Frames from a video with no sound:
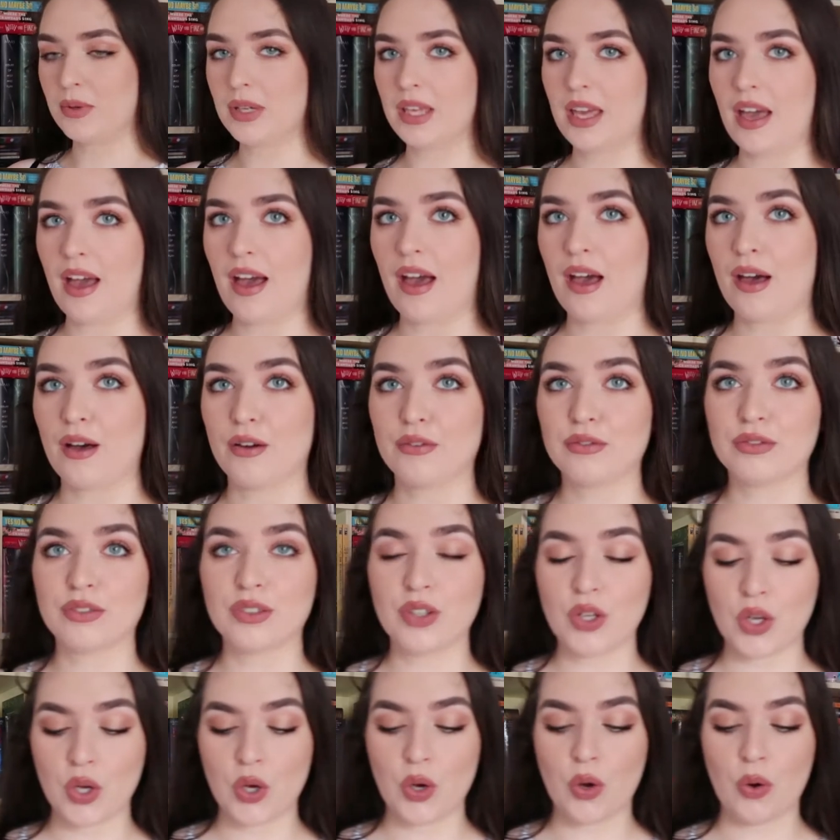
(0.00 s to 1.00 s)
we
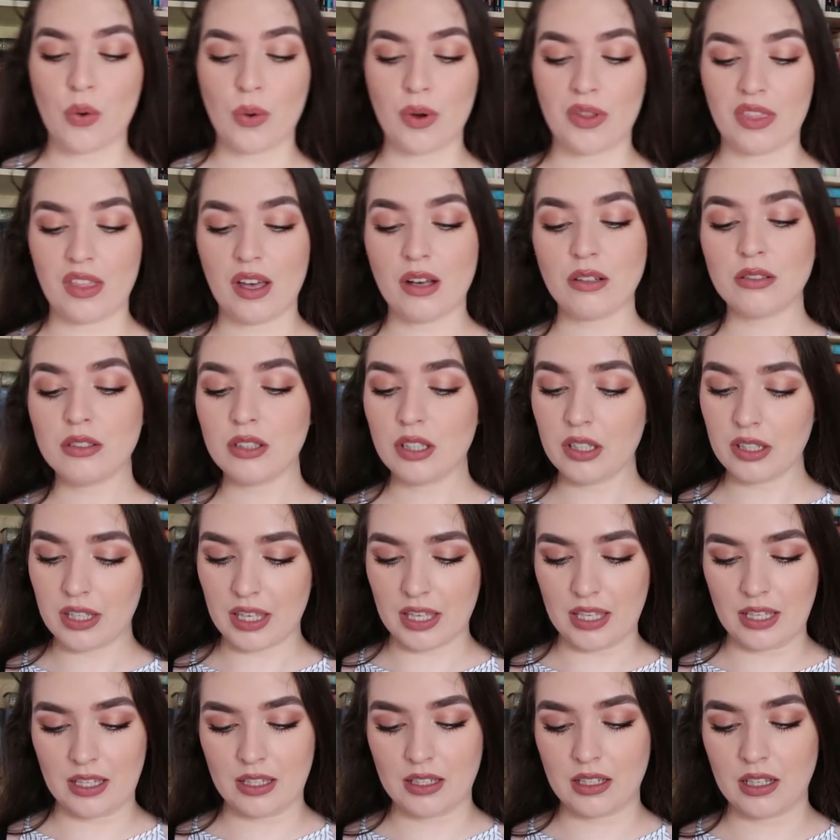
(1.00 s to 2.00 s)
have, without
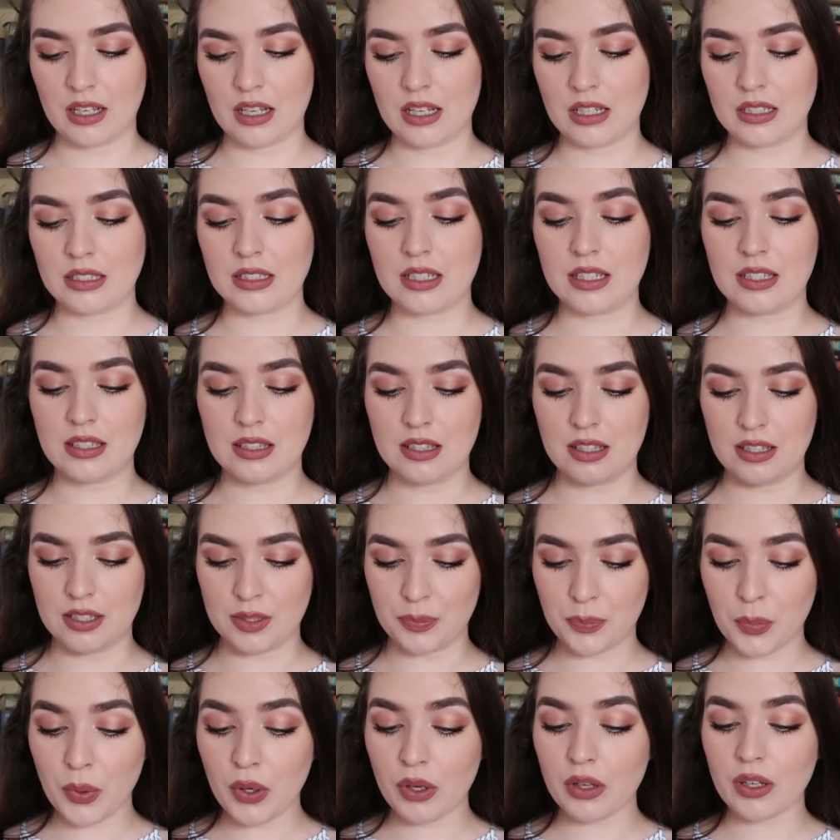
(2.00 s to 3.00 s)
looking, does this
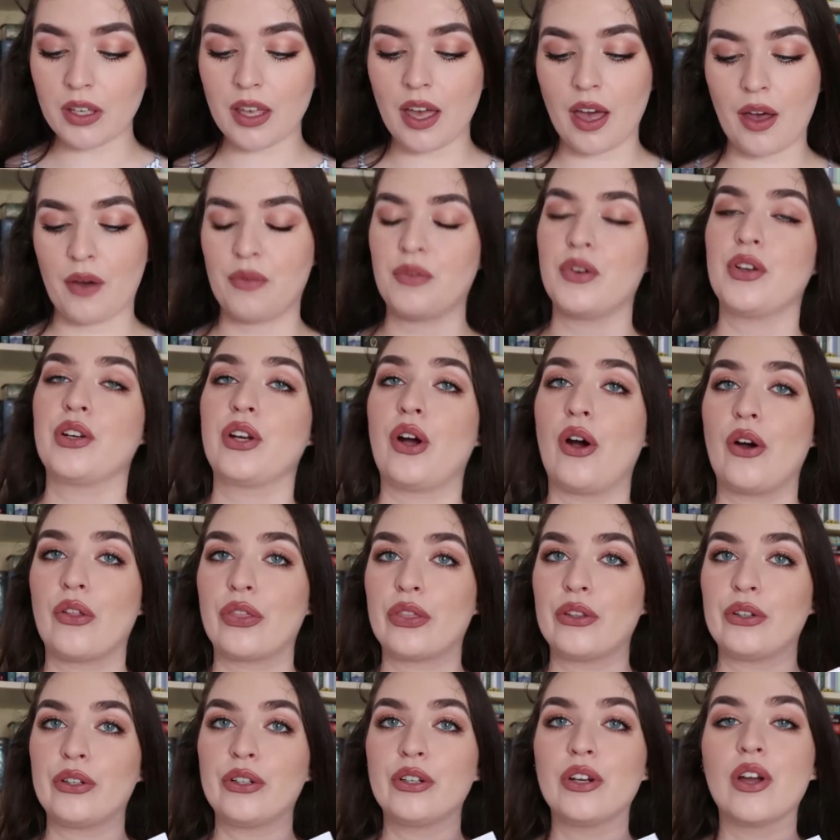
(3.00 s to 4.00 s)
book have an
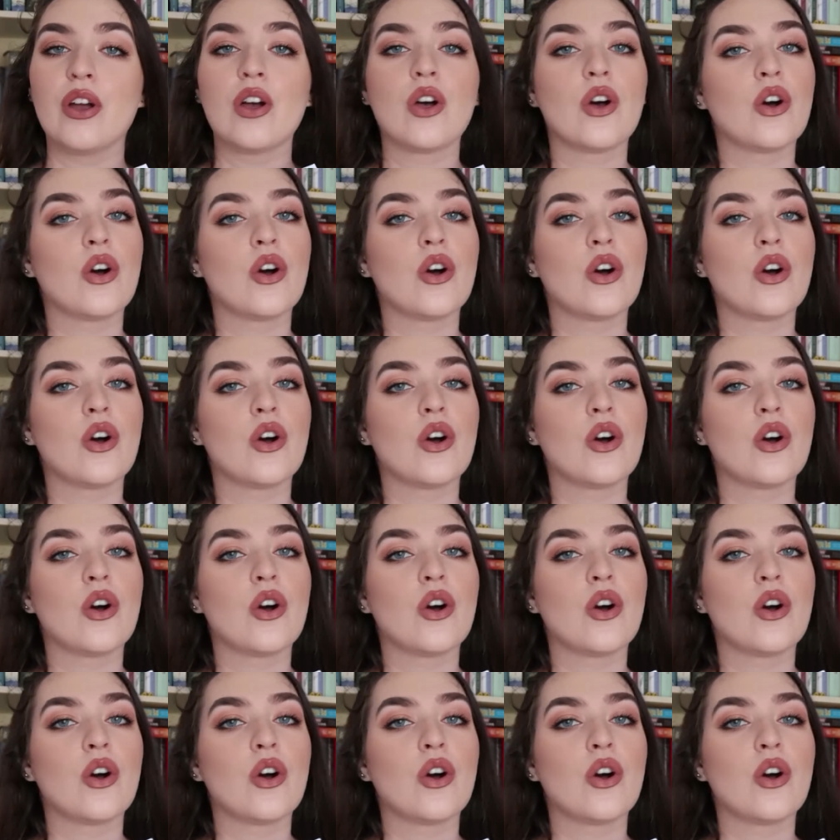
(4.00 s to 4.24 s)
author